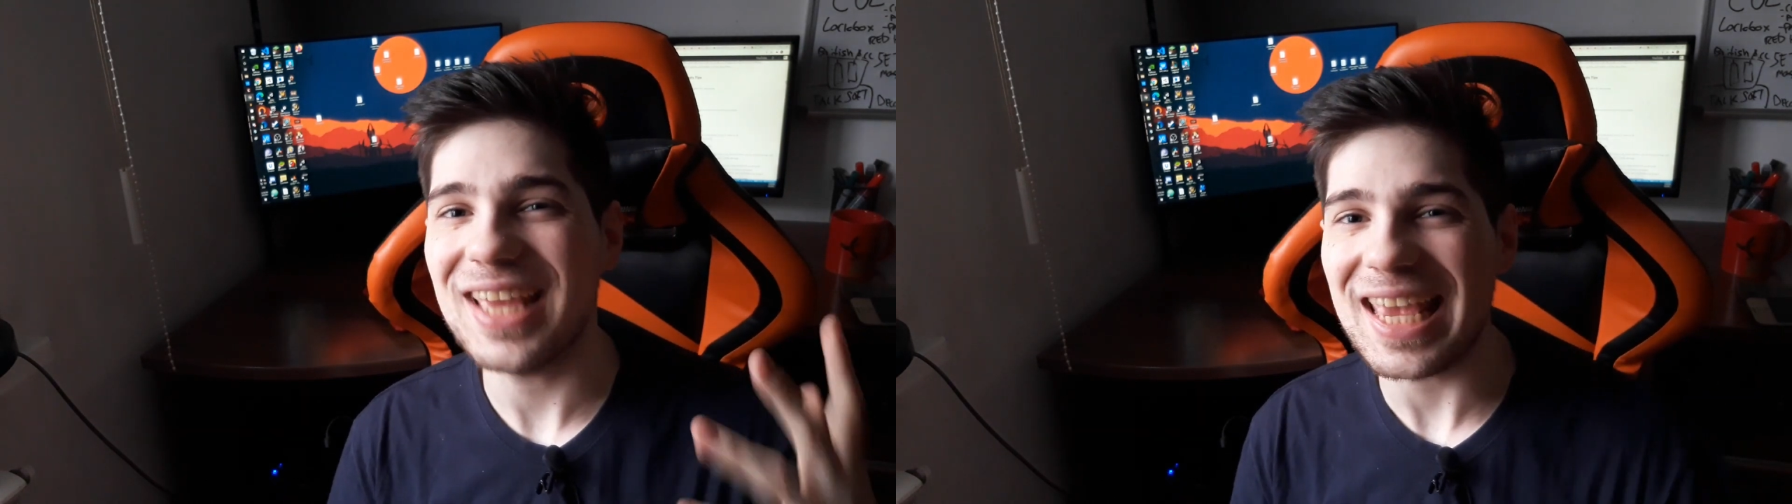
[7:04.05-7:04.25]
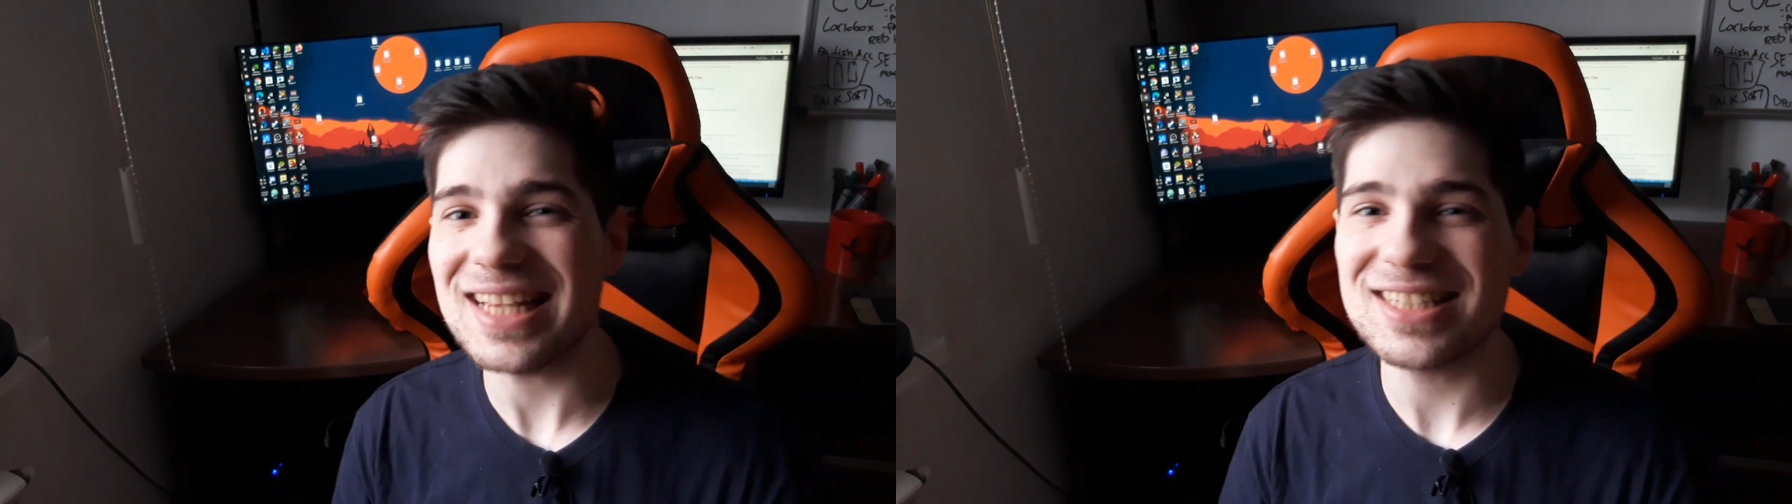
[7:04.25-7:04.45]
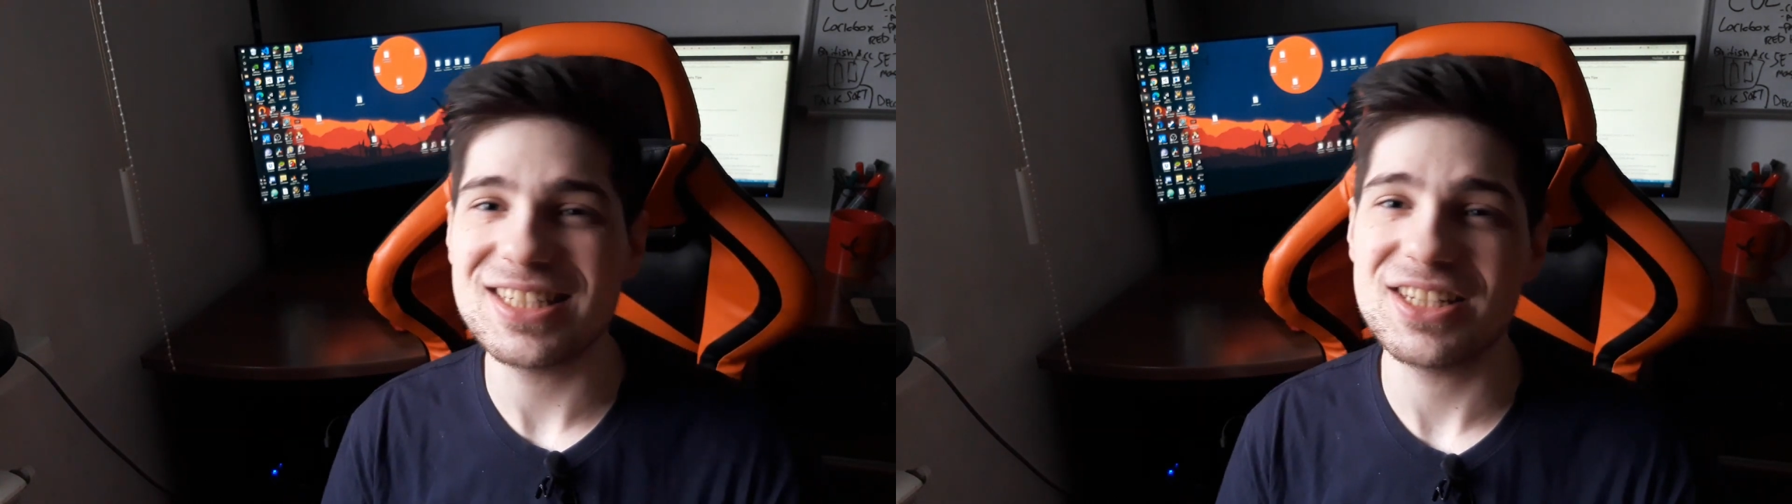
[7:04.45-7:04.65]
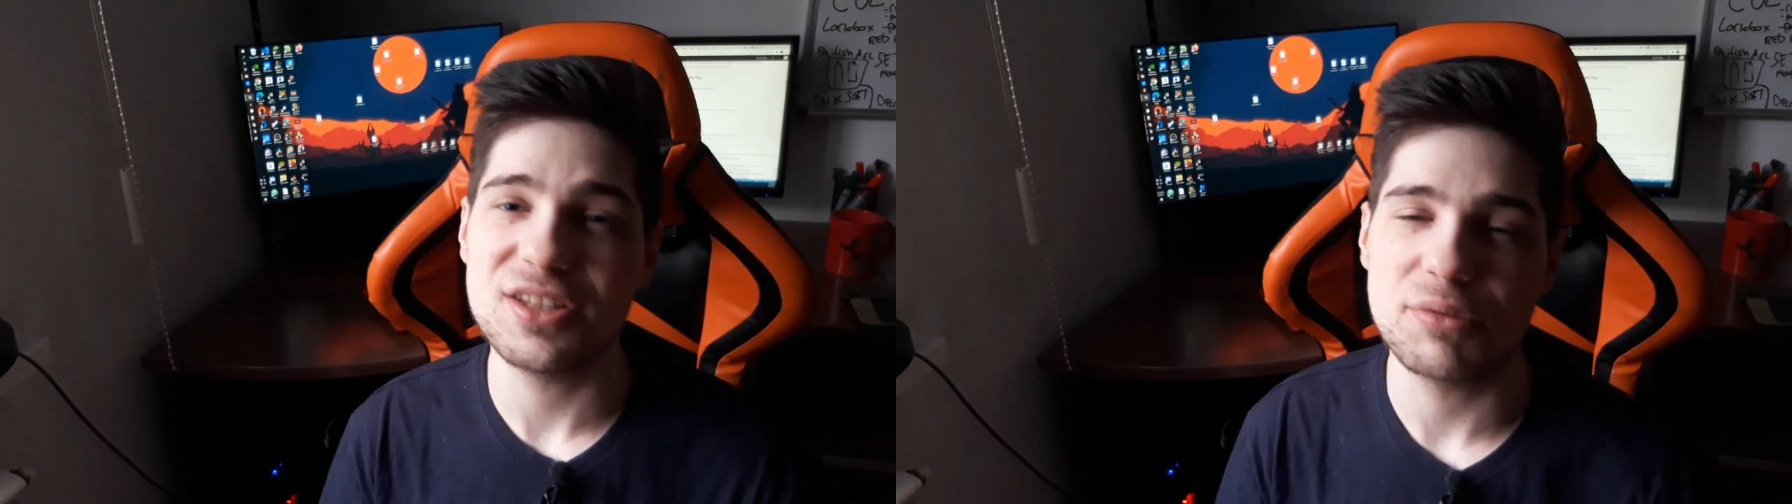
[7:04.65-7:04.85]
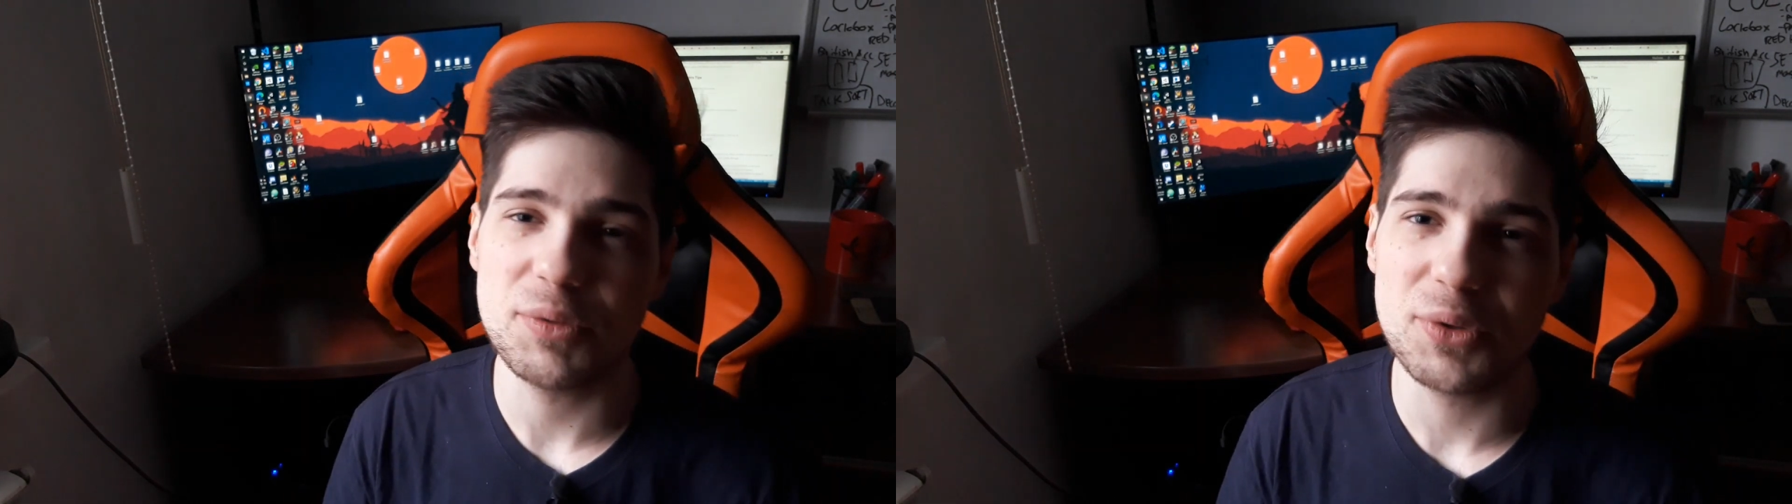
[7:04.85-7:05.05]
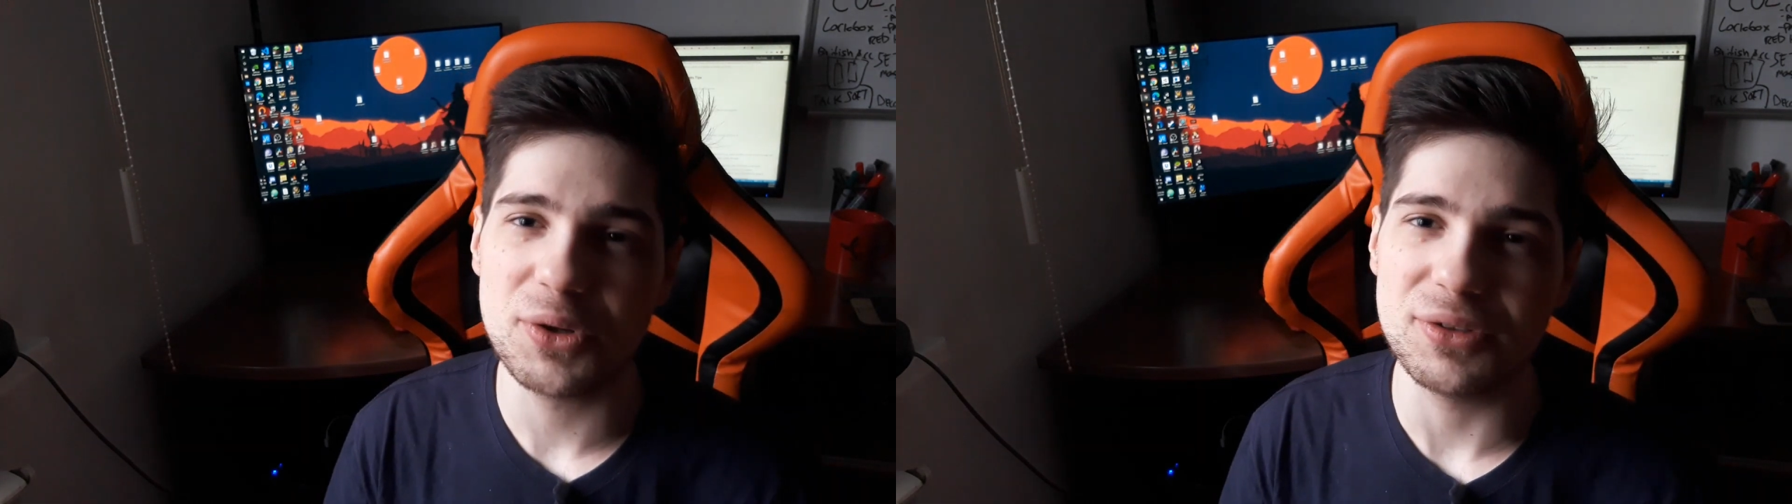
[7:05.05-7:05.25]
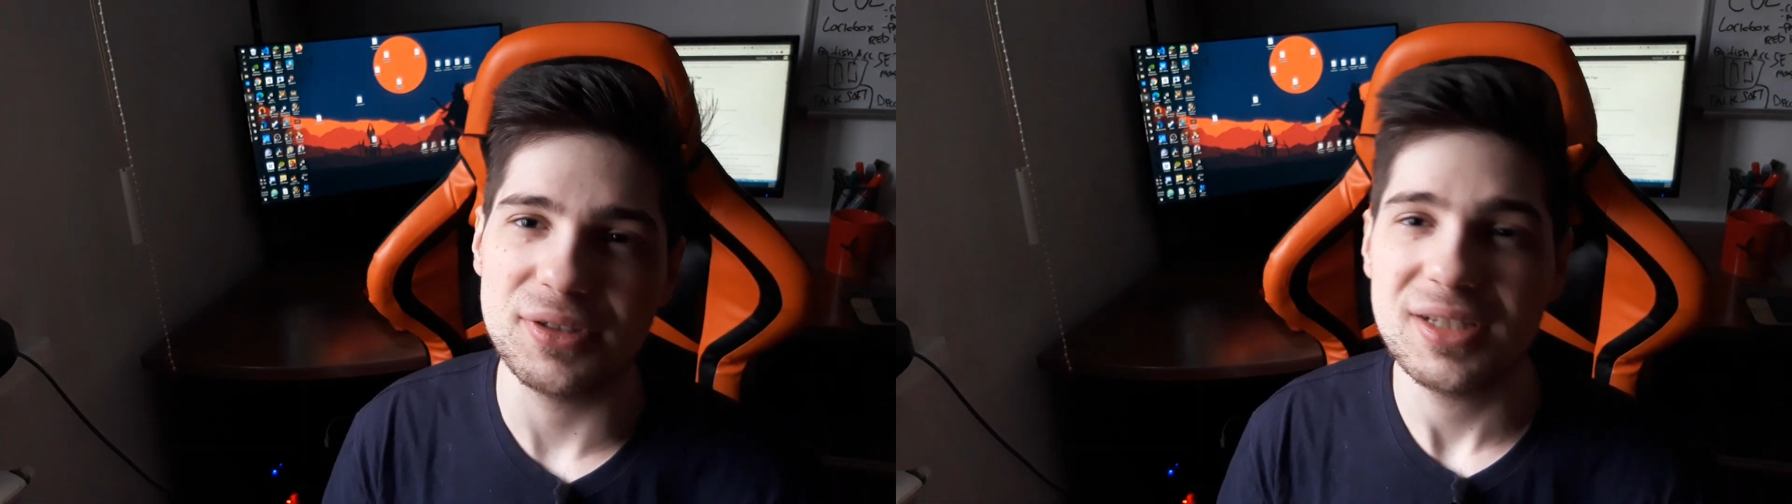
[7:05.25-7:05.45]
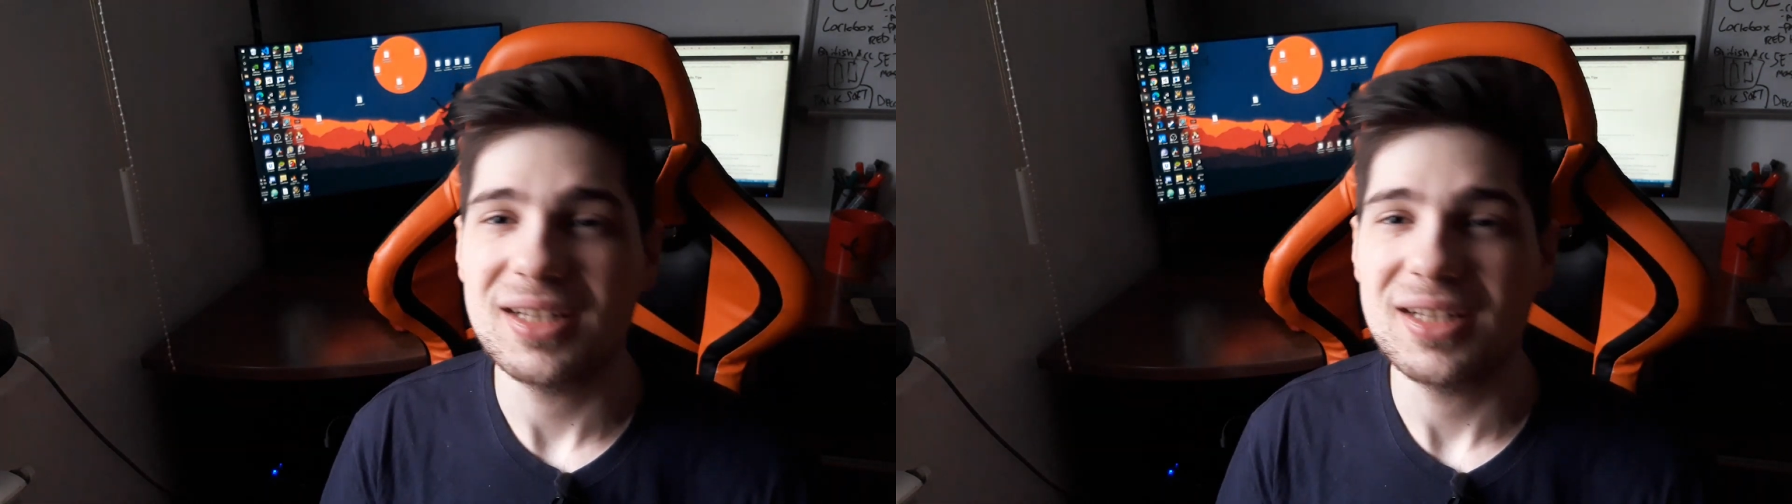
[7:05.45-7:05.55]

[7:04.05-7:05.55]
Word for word: is the reward.